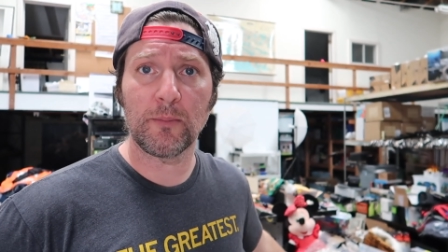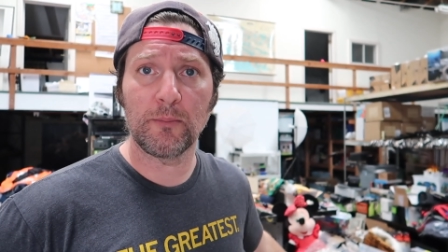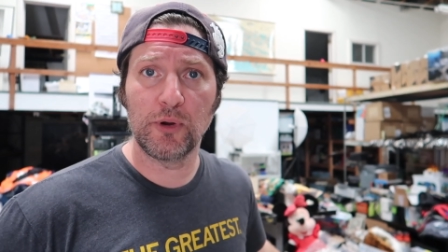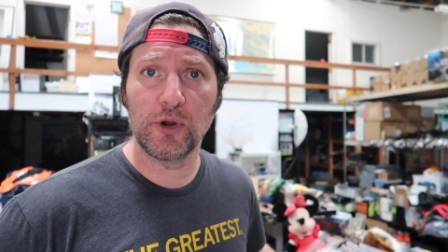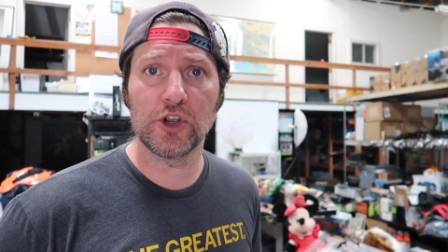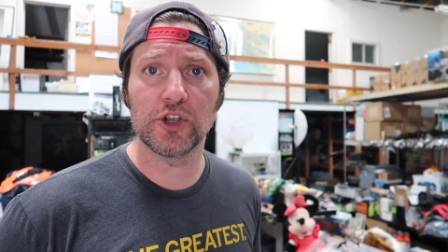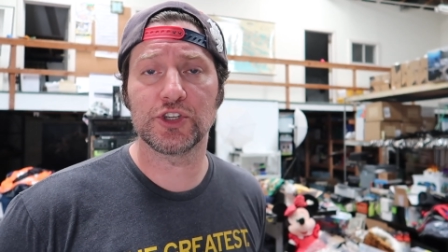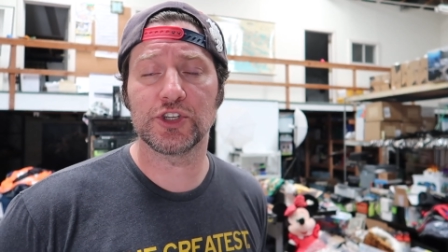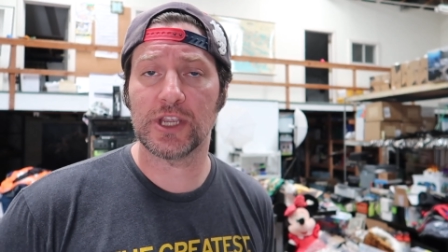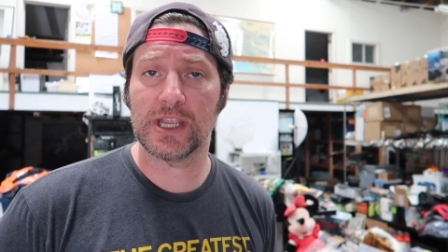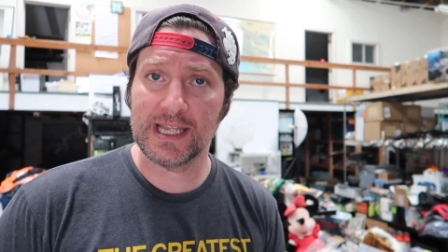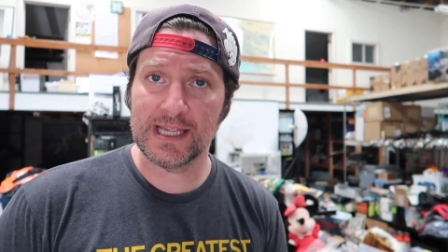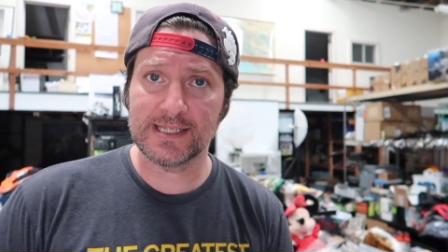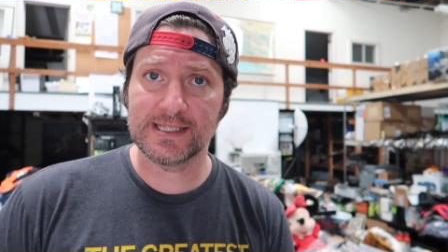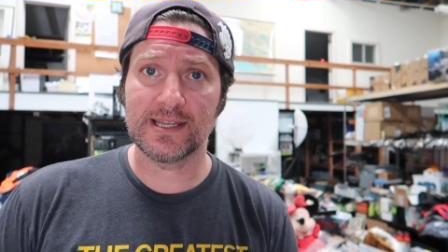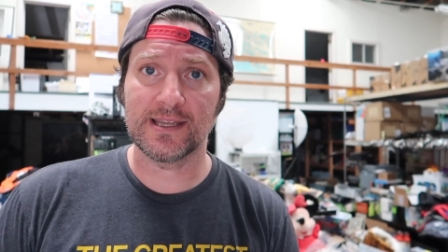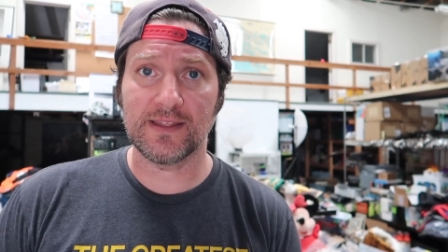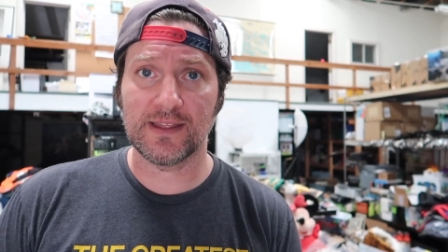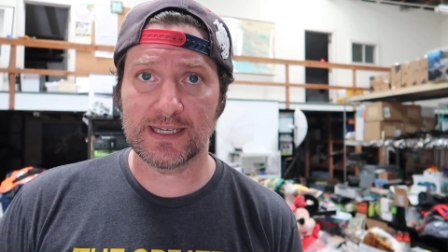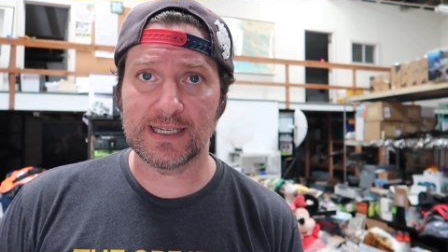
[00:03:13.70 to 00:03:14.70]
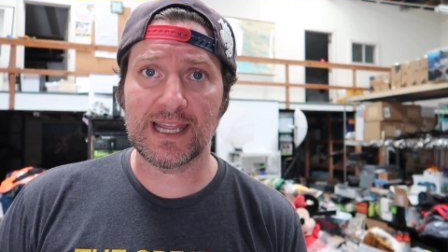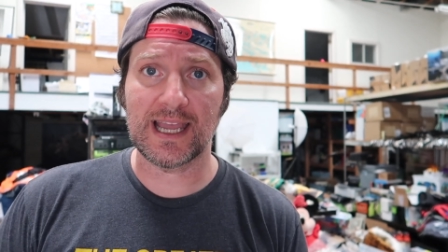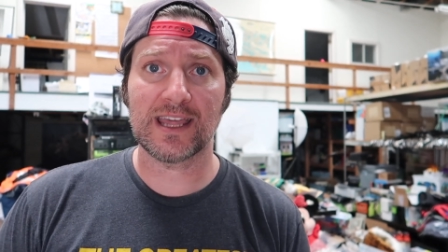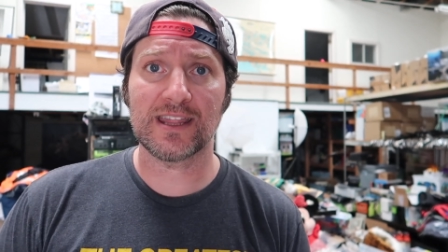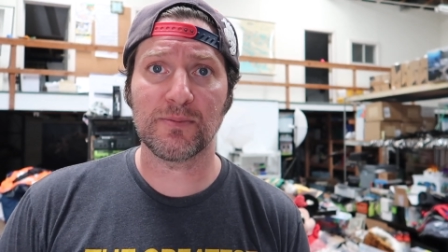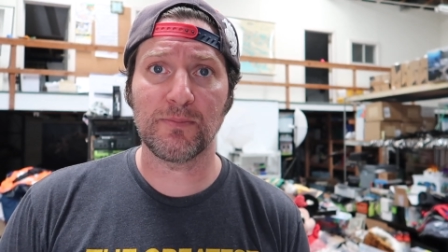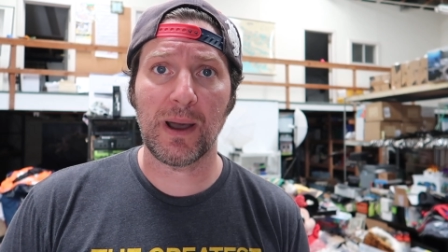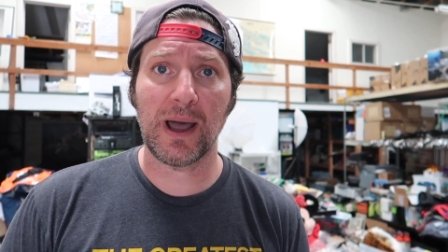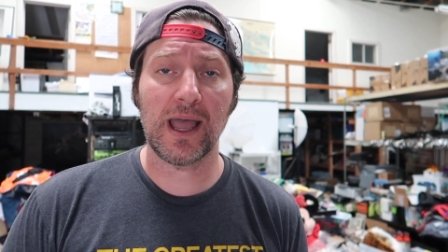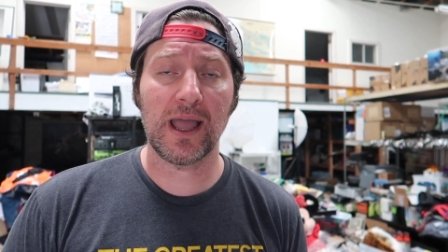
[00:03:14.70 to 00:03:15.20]
push into the
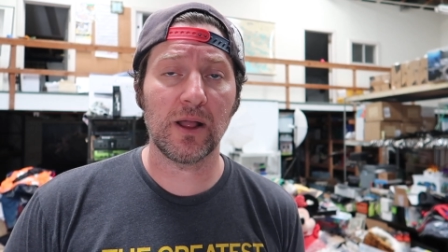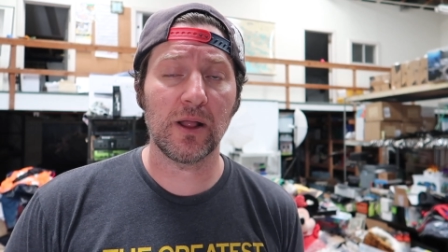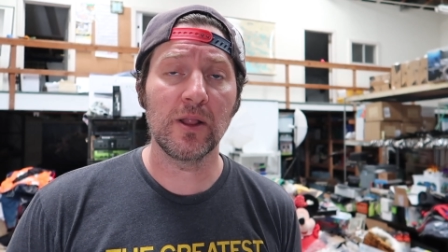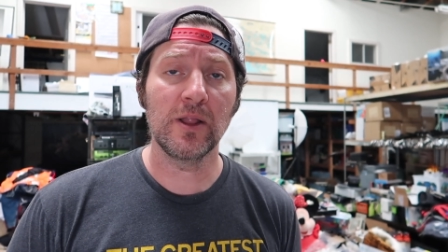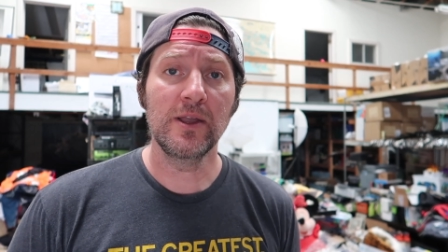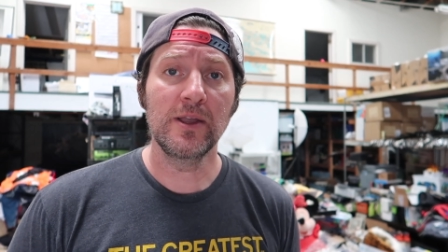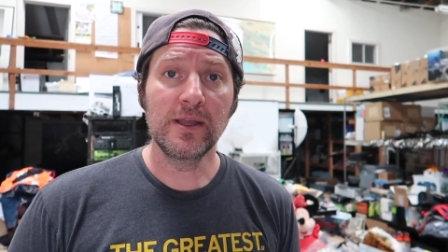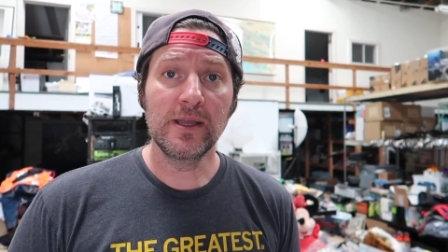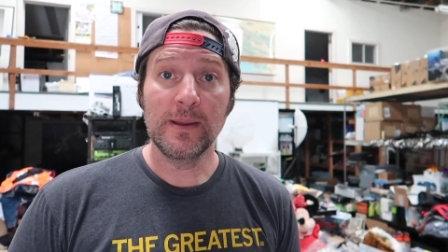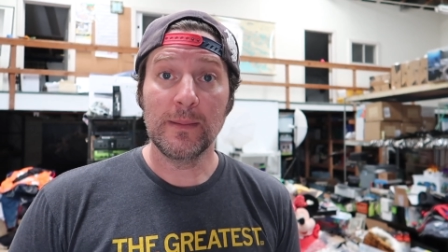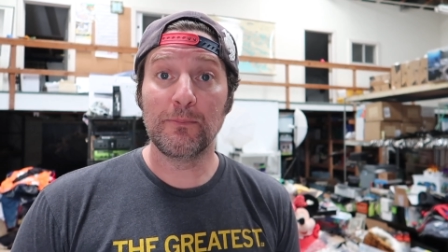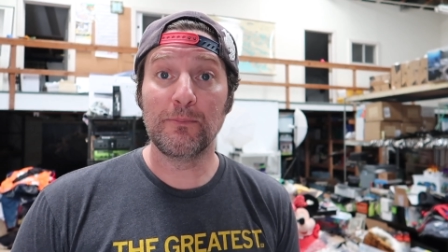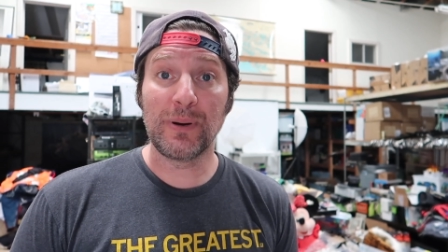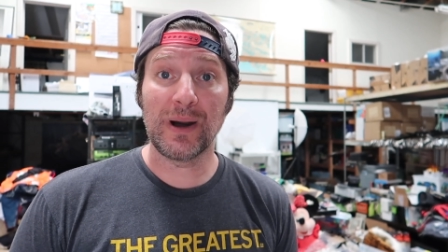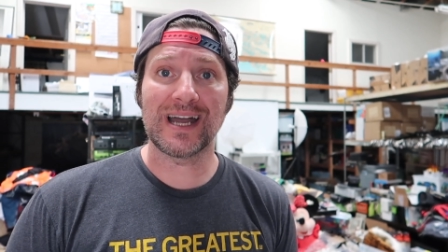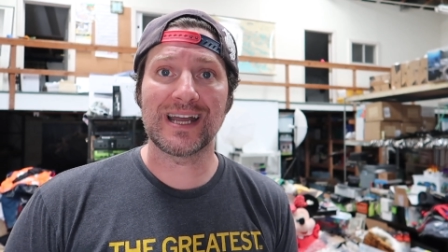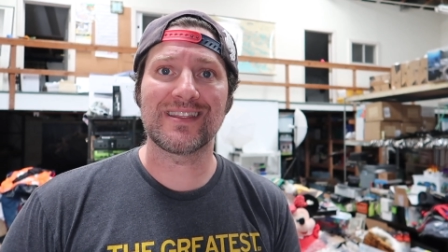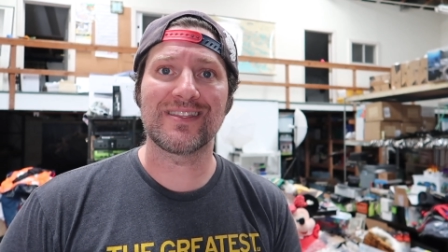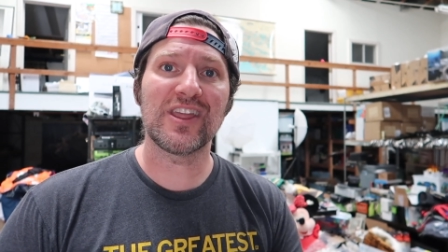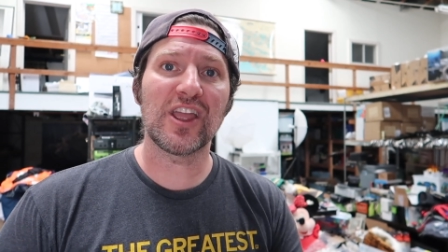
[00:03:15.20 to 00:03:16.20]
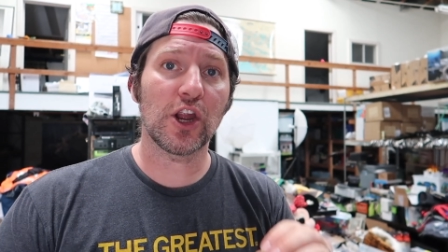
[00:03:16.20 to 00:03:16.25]
death pile, but